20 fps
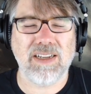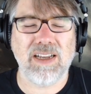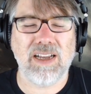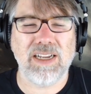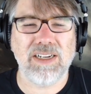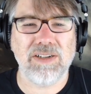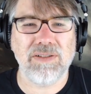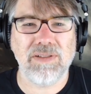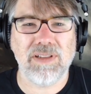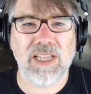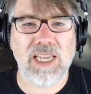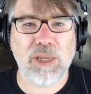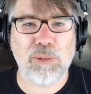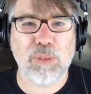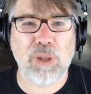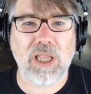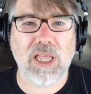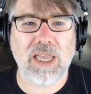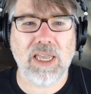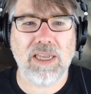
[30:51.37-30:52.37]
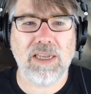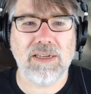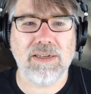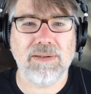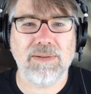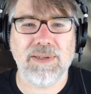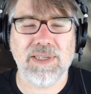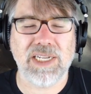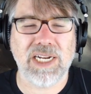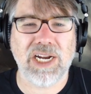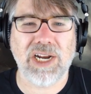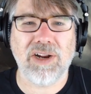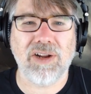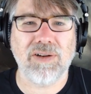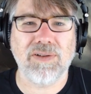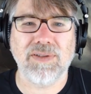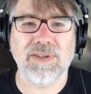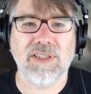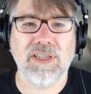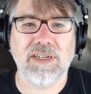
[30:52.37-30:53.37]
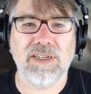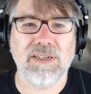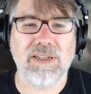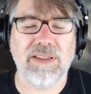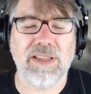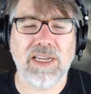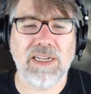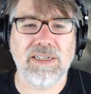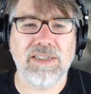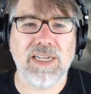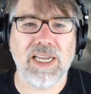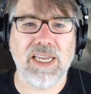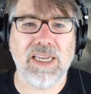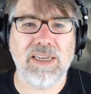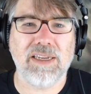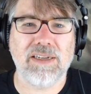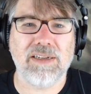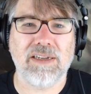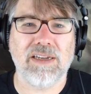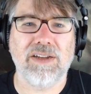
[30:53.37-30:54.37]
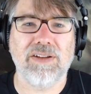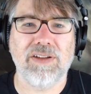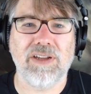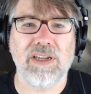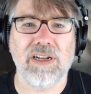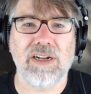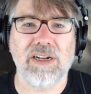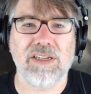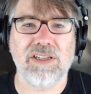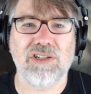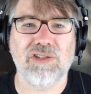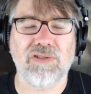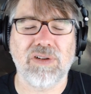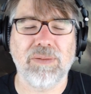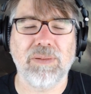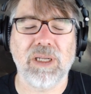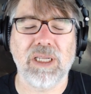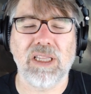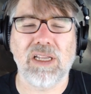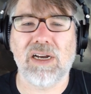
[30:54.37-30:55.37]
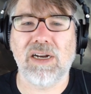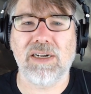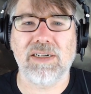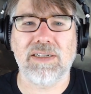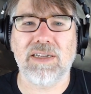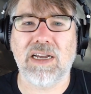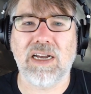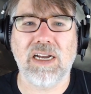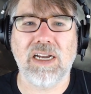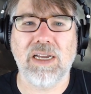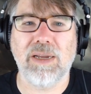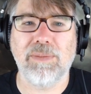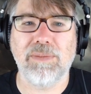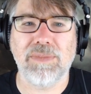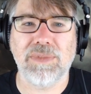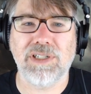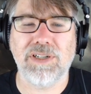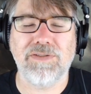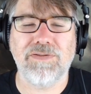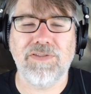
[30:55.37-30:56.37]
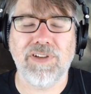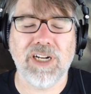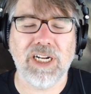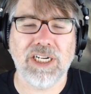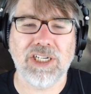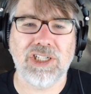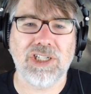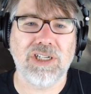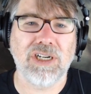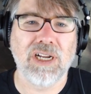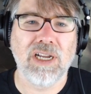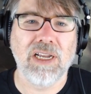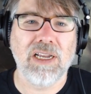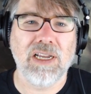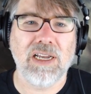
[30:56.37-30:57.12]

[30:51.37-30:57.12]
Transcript: I don't like playing scenarios that take an extremely long time to finish.